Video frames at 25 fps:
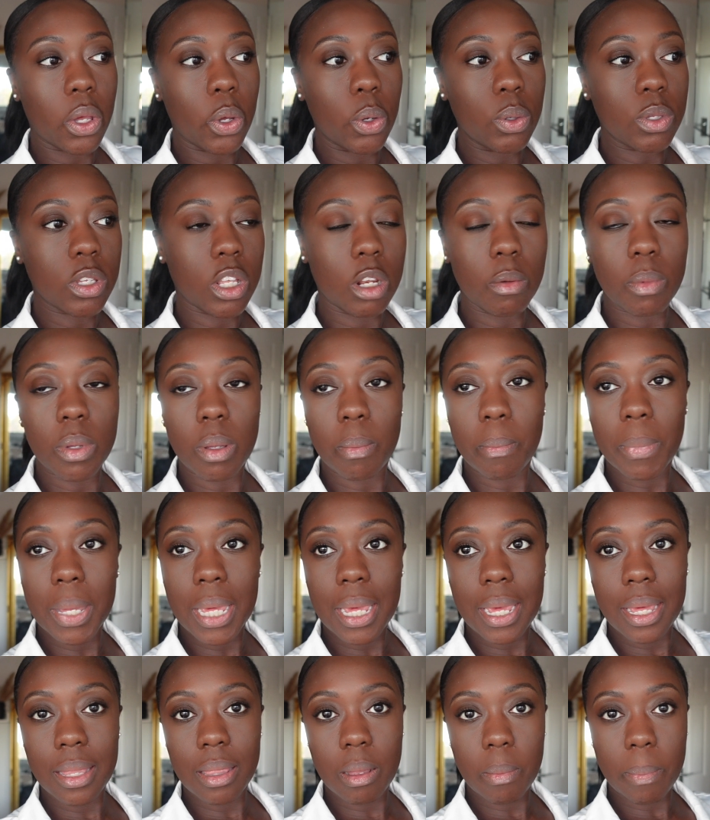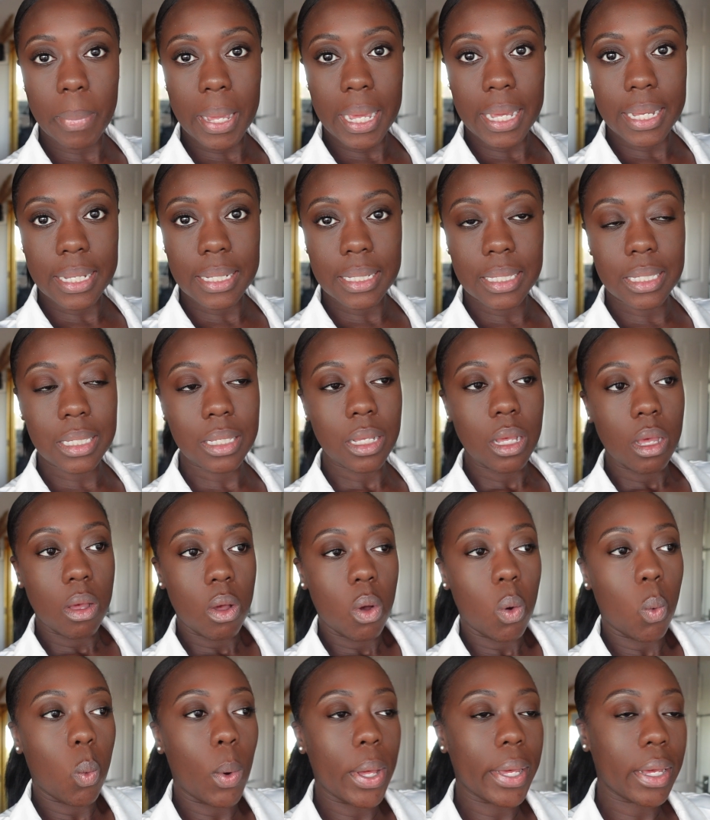it's gonna be me in the bed,
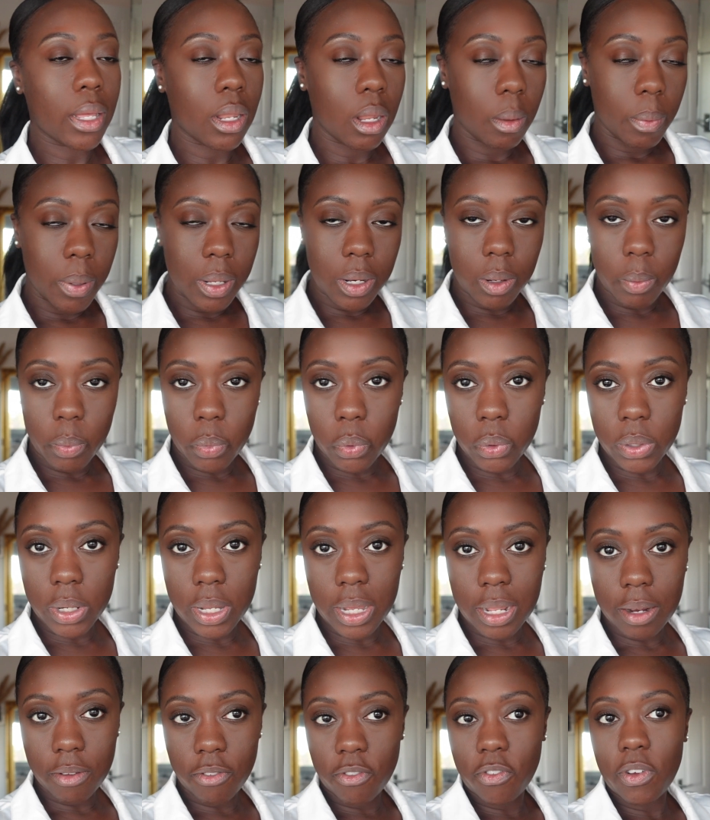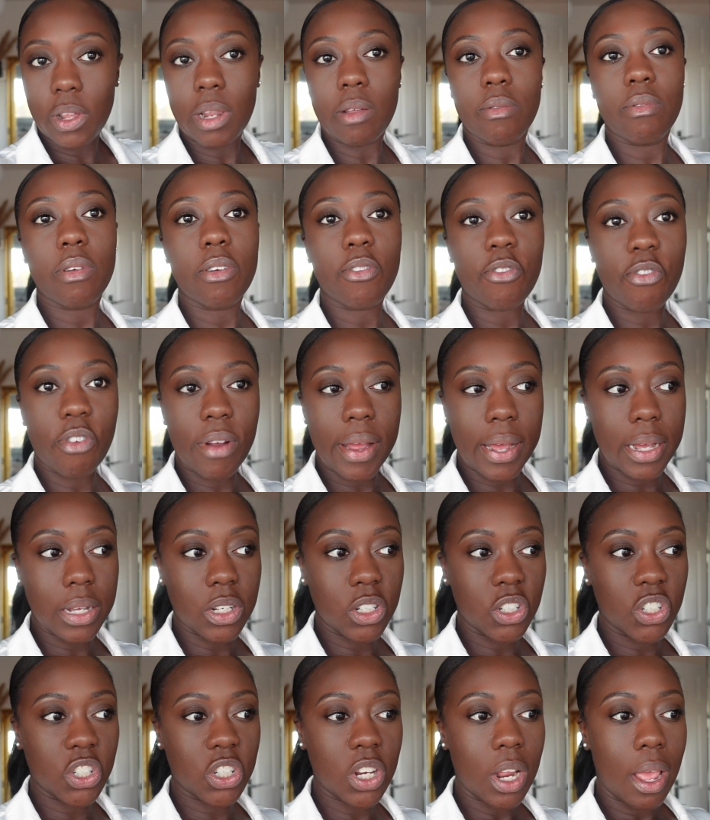waking up in the morning, feeling
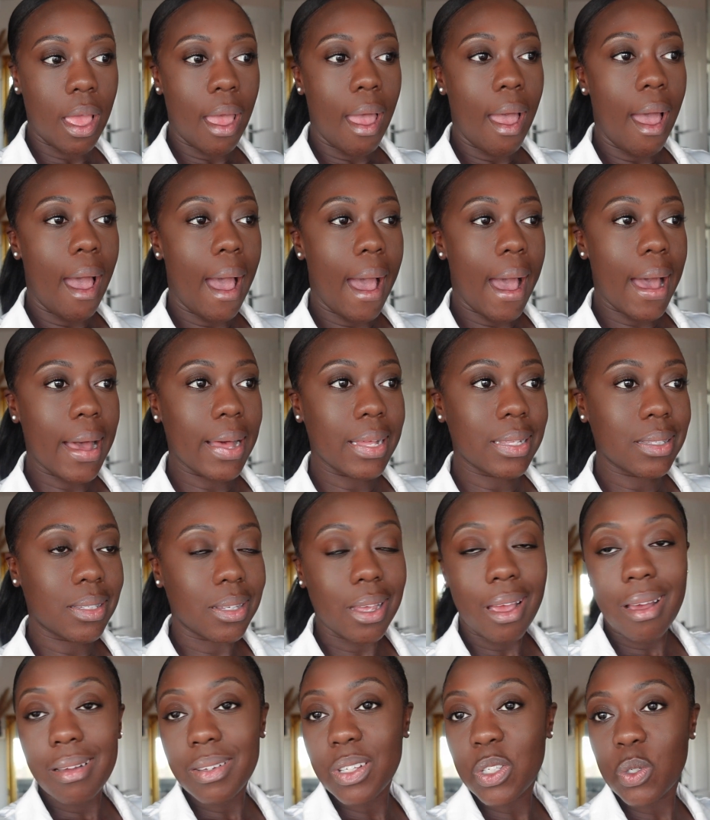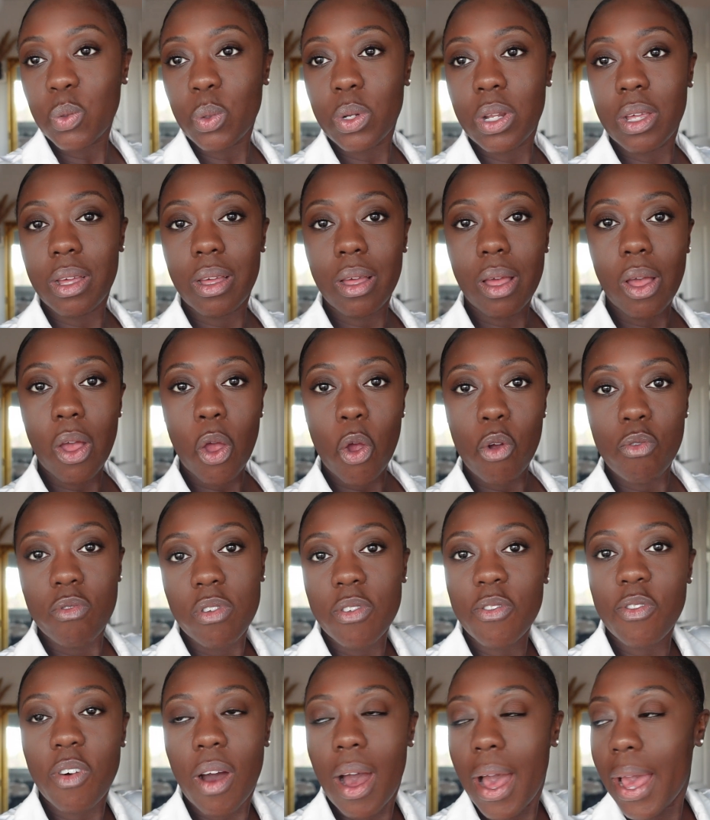refreshed, and yeah, I just wanna
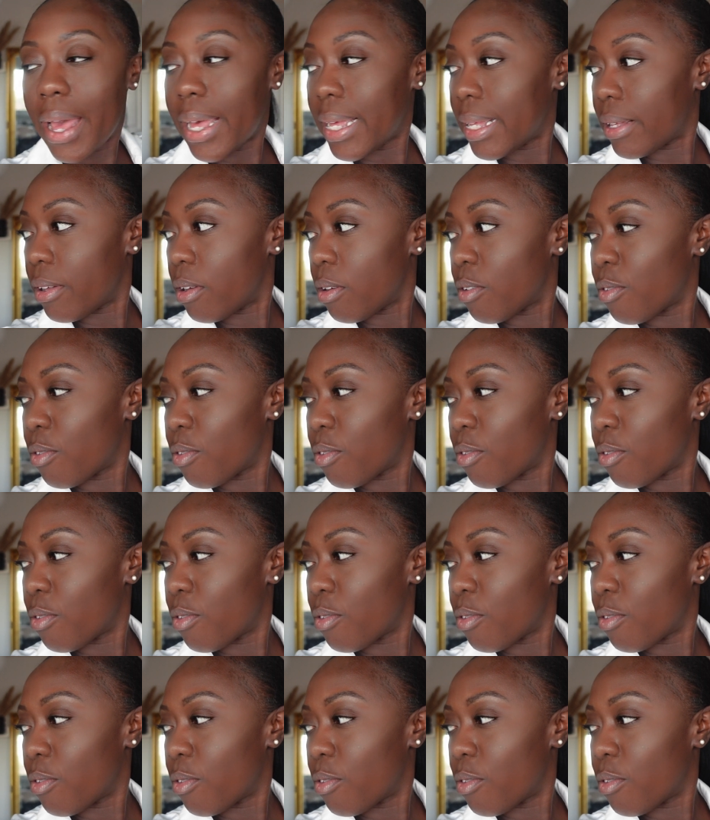revive?